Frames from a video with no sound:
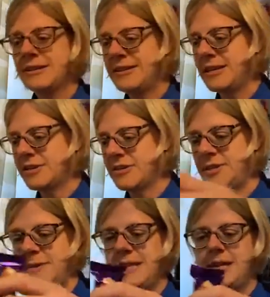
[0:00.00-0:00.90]
Snickers
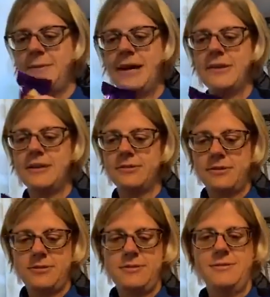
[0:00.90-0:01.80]
crisp in there in the background.
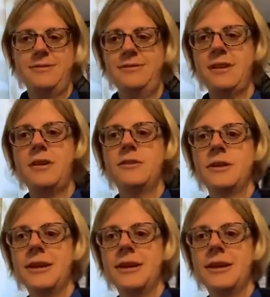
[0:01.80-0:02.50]
So,